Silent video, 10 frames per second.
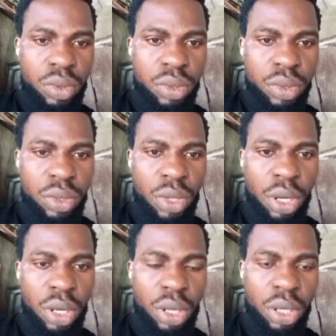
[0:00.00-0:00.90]

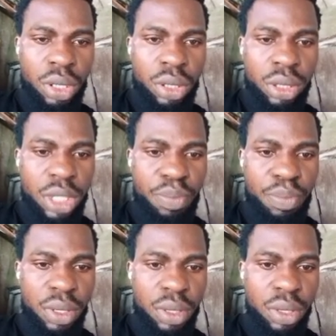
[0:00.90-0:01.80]
Your TP
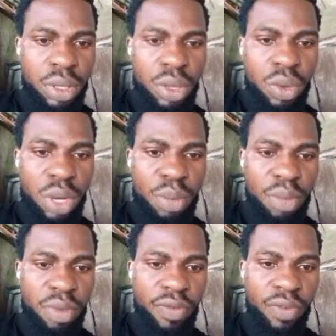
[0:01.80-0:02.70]
will be
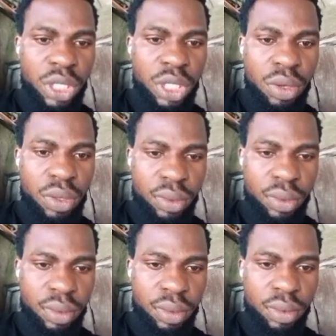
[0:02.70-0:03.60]
before this low.
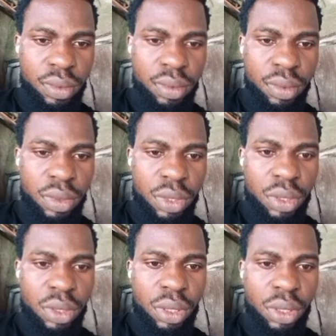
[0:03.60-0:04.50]

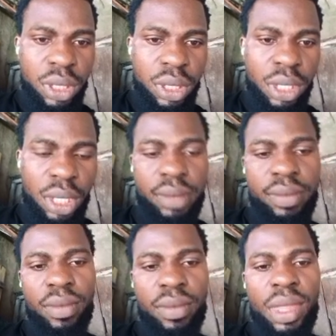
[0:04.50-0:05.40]
Understand?
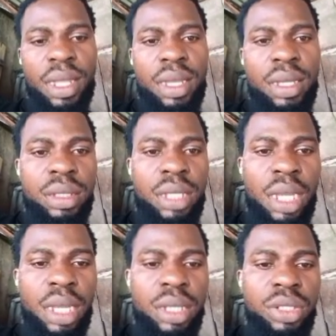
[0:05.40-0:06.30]

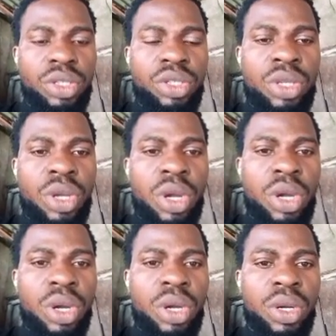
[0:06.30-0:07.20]
Then
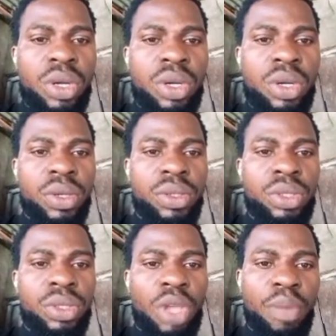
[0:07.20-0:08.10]
your
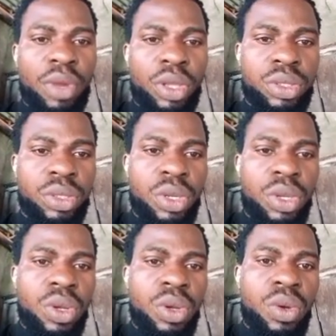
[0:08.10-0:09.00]
stop loss
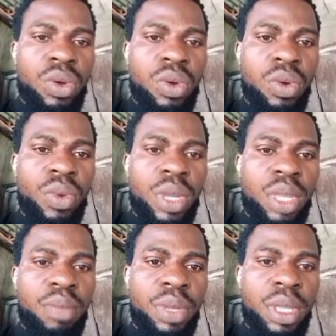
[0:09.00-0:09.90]
will
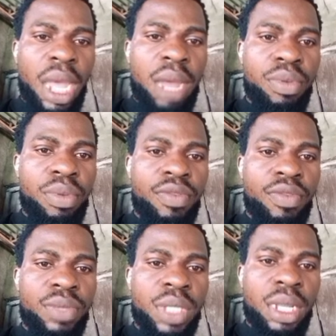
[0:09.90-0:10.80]
be above
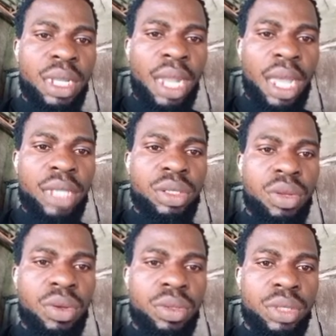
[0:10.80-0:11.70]
the last low.
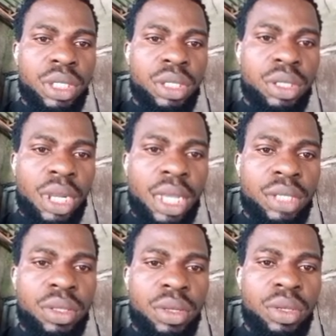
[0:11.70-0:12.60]
This is the last
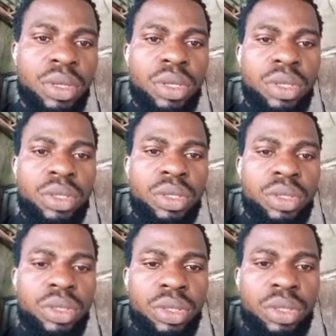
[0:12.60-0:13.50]
low.
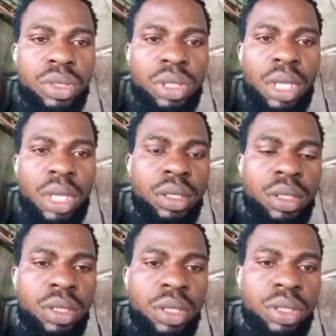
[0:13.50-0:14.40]
So now
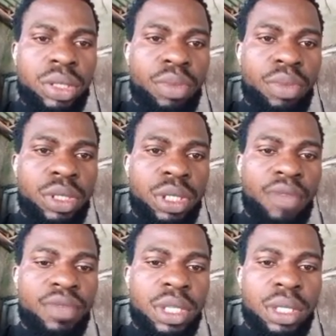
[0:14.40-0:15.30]
your stop loss will have to
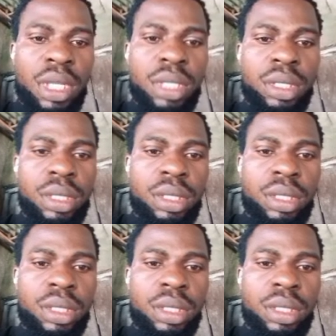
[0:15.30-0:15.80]
set like this.